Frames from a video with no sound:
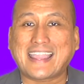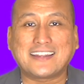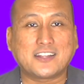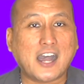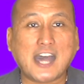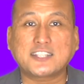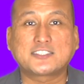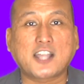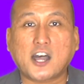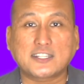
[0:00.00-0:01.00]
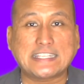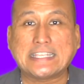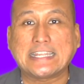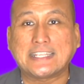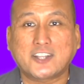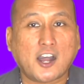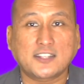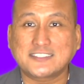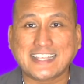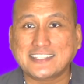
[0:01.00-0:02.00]
and hot dog eating
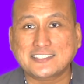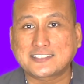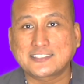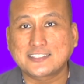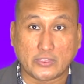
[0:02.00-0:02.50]
contests.